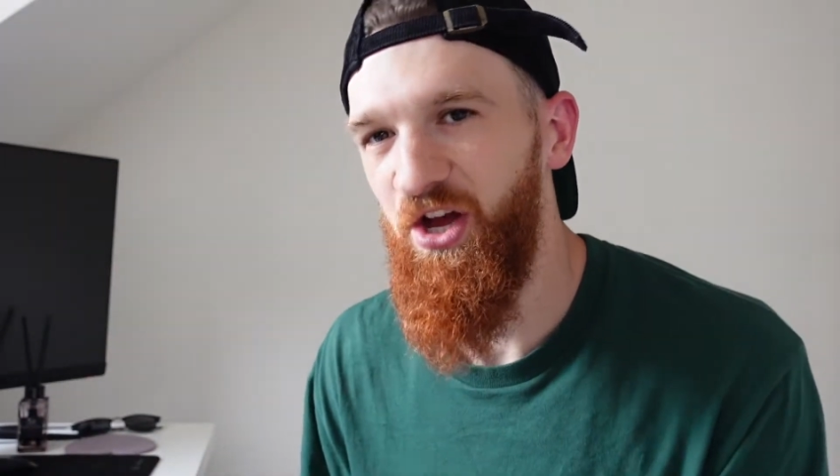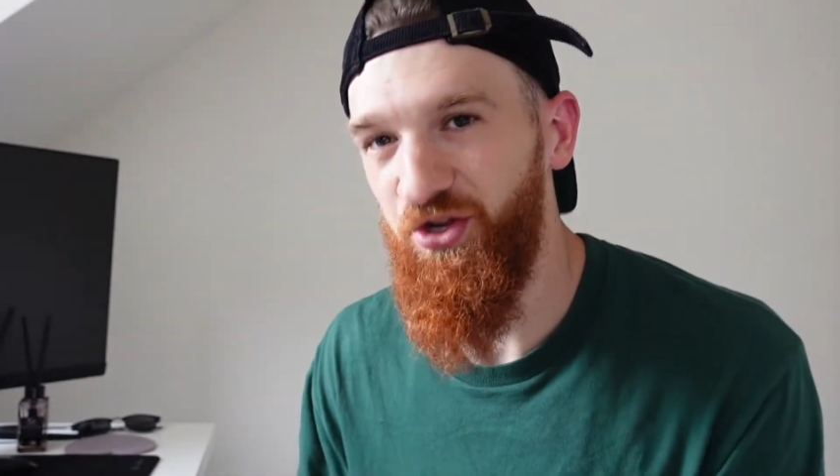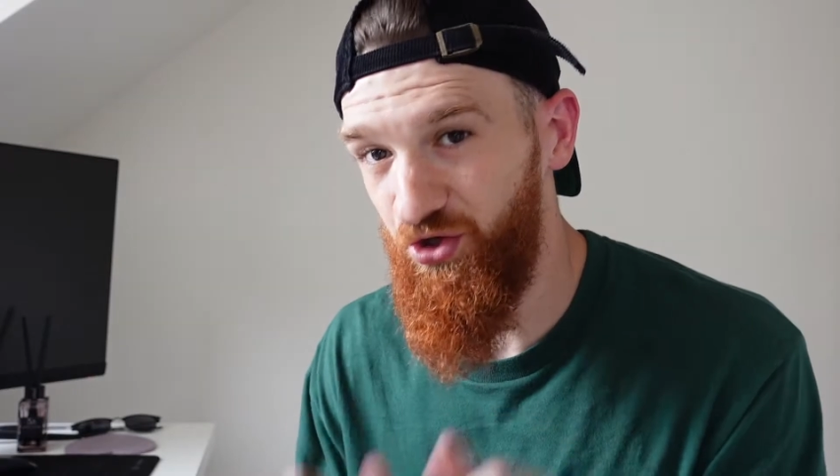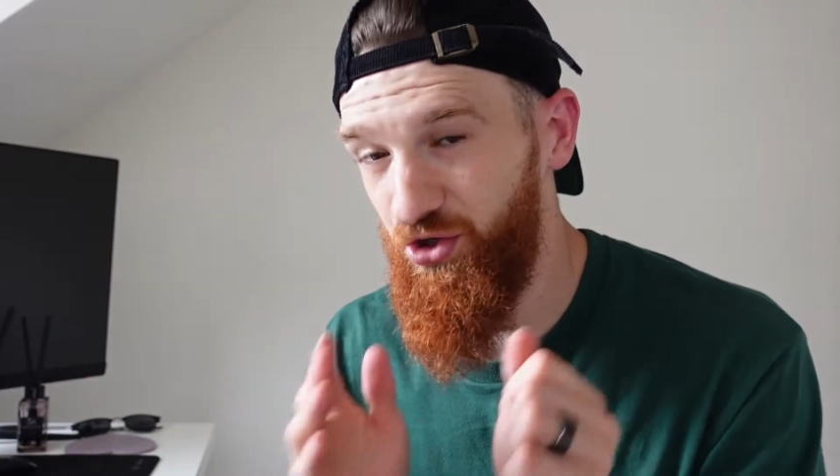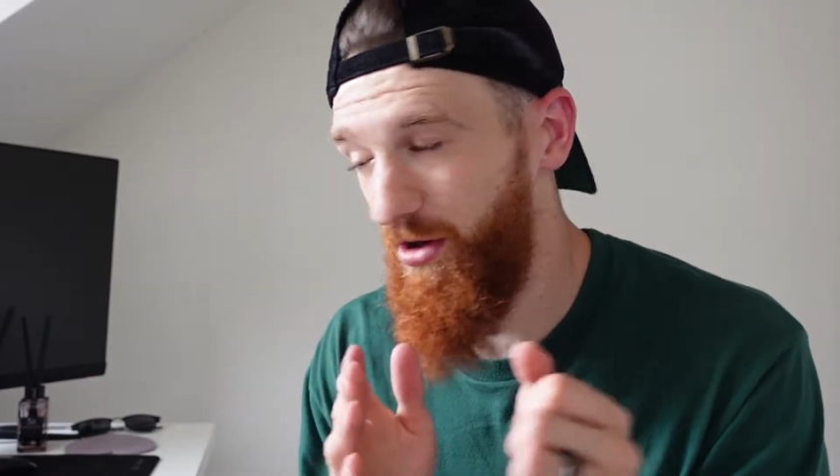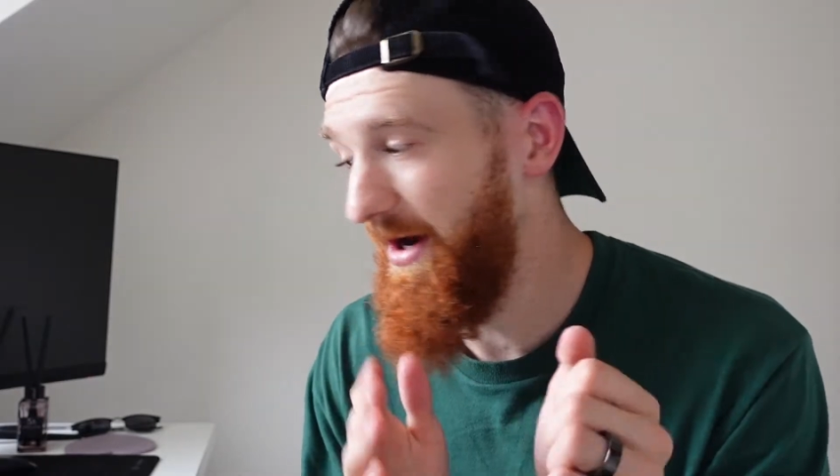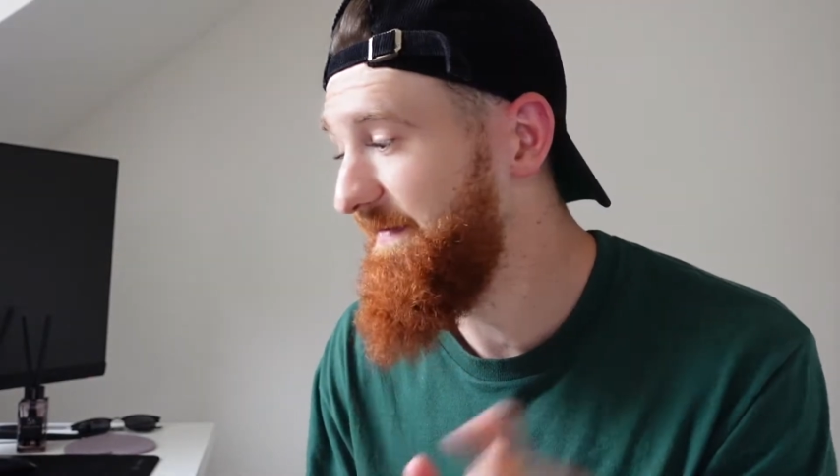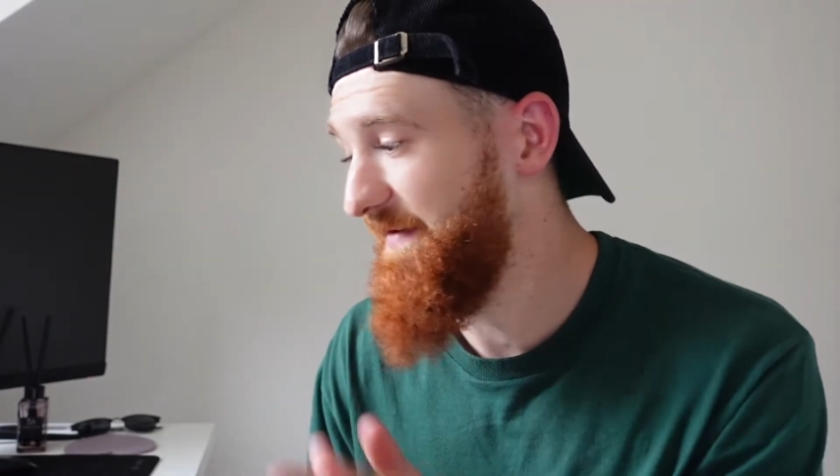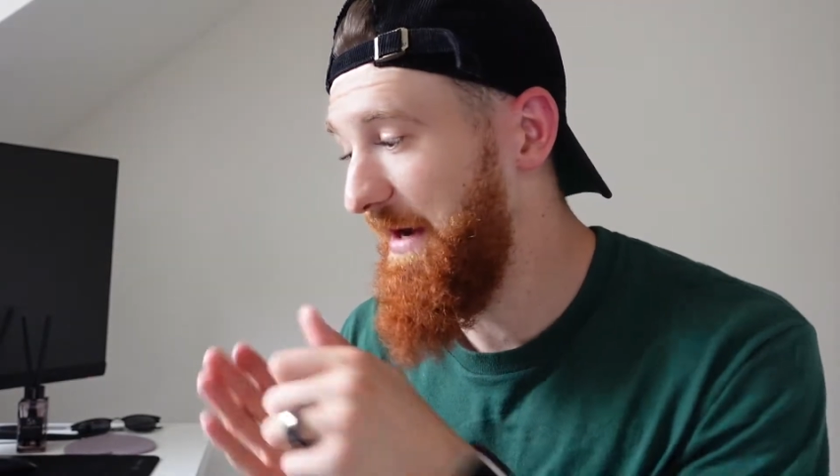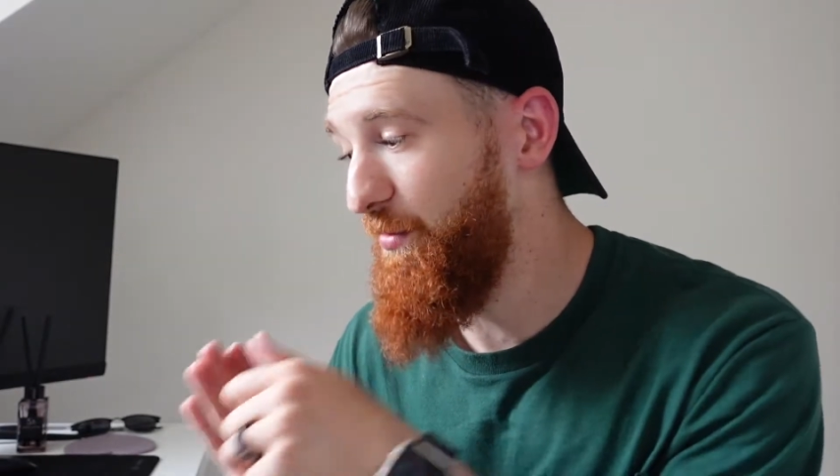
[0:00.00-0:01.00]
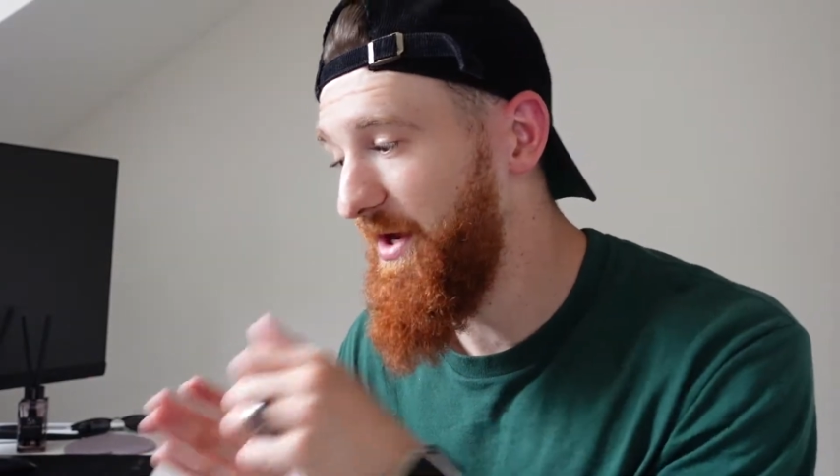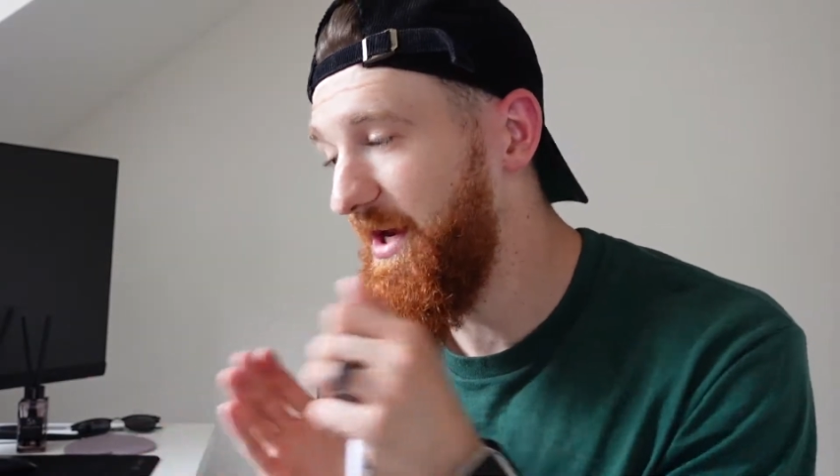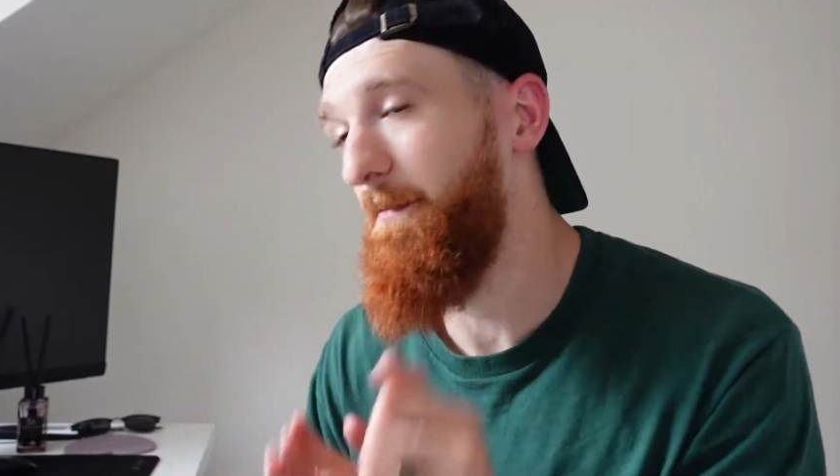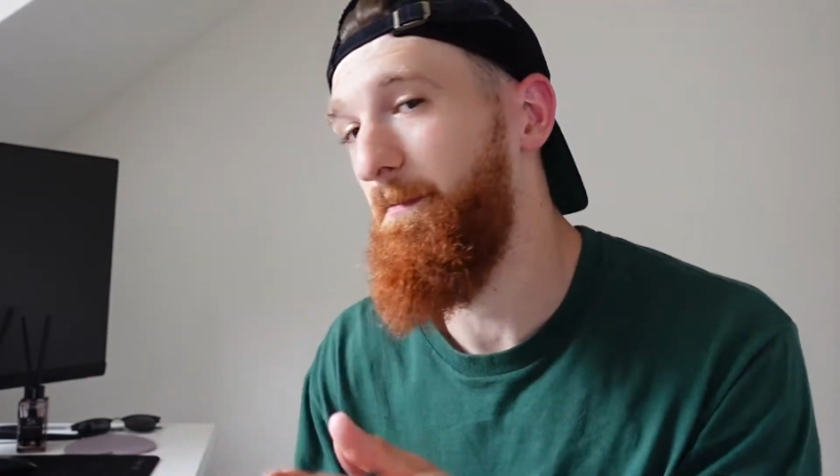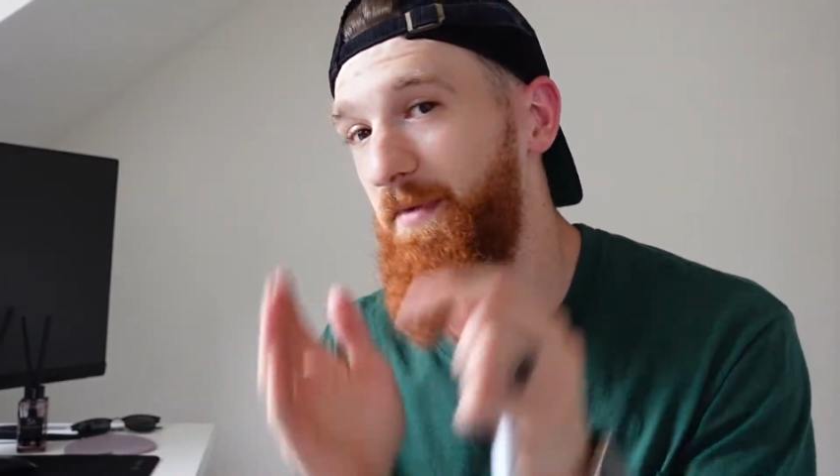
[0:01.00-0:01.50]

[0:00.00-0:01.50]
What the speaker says: So try for that week,